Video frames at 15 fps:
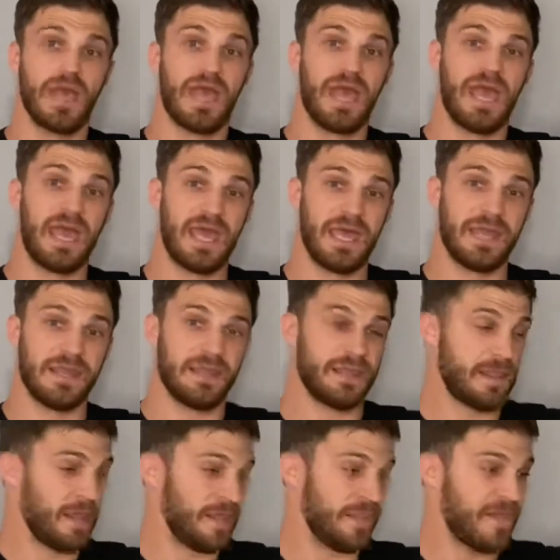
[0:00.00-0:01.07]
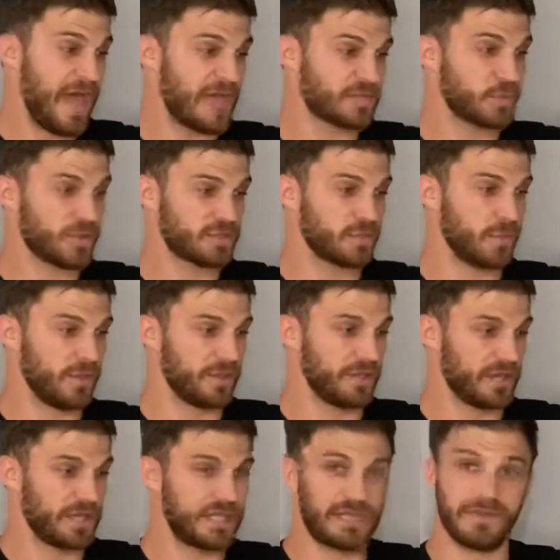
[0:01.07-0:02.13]
and that's what's really
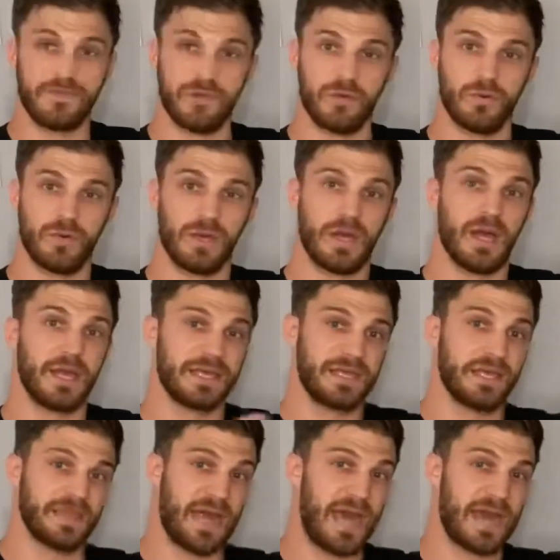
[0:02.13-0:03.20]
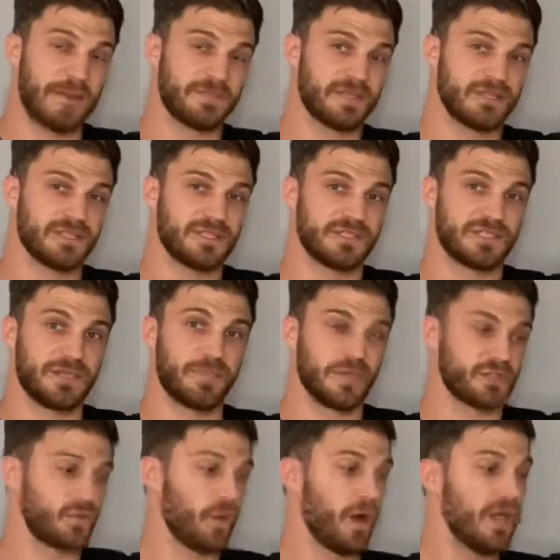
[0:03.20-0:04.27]
going to give you, again, the adaptation stimulus you want.